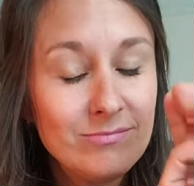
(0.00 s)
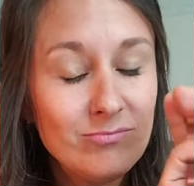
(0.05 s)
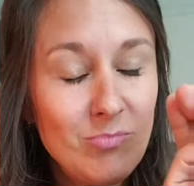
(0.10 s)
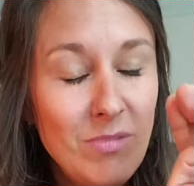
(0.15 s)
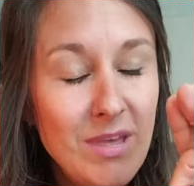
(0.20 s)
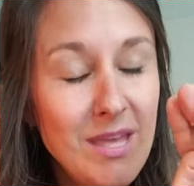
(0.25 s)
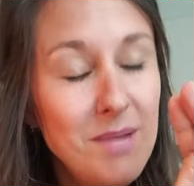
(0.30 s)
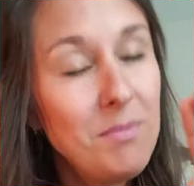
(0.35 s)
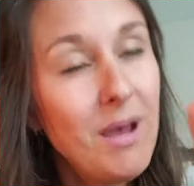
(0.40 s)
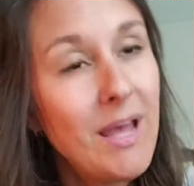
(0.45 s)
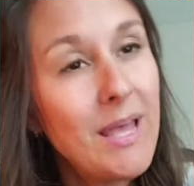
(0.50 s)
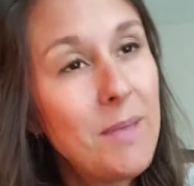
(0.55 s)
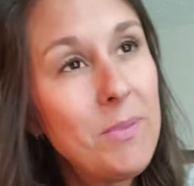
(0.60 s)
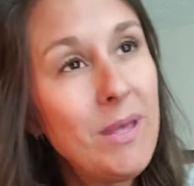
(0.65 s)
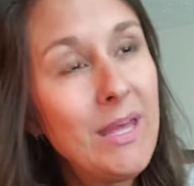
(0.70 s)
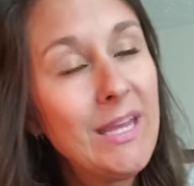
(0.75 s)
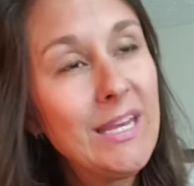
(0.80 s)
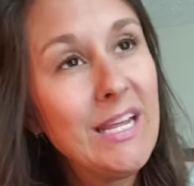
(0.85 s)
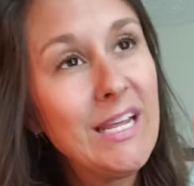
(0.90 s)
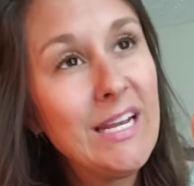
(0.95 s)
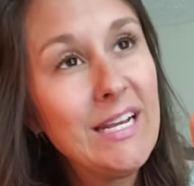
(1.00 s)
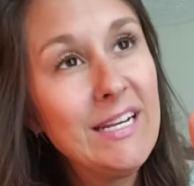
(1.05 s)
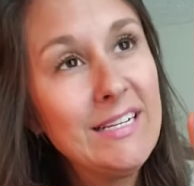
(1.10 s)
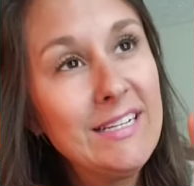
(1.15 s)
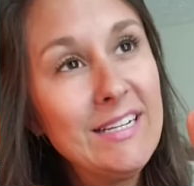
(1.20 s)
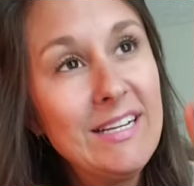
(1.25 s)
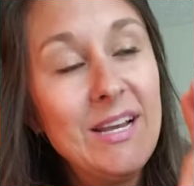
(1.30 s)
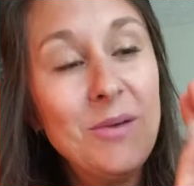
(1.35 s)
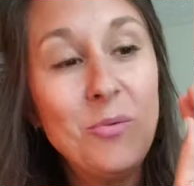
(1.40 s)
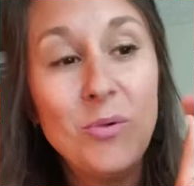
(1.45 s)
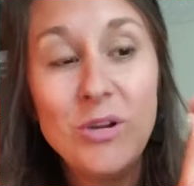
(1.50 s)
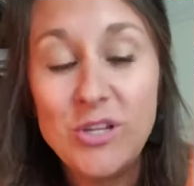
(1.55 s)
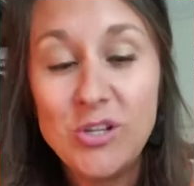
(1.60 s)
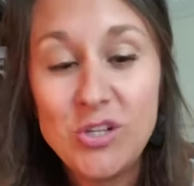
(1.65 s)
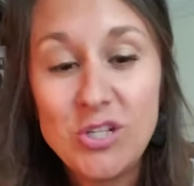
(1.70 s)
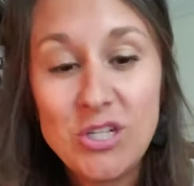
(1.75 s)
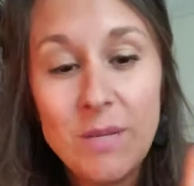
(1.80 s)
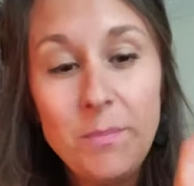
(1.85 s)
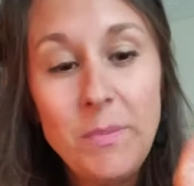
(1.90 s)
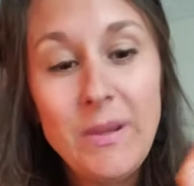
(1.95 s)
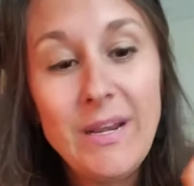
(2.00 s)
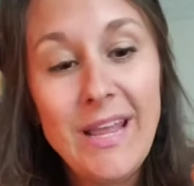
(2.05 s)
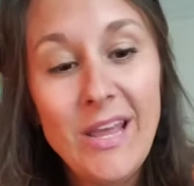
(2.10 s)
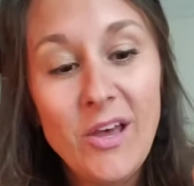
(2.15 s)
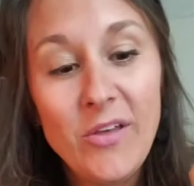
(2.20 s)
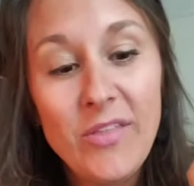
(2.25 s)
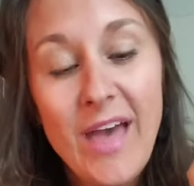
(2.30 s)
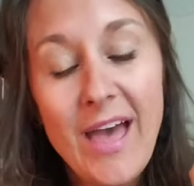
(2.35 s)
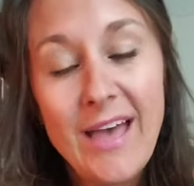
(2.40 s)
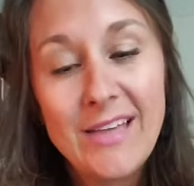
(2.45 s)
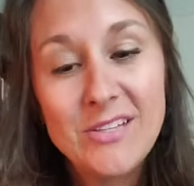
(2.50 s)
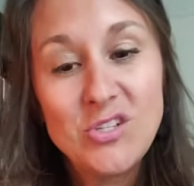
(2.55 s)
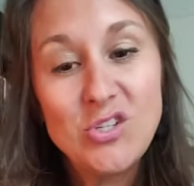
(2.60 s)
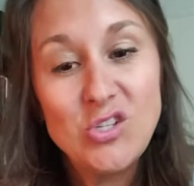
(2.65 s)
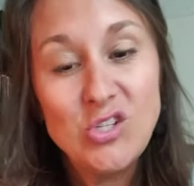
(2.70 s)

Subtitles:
in my opinion, when you chip a nail that has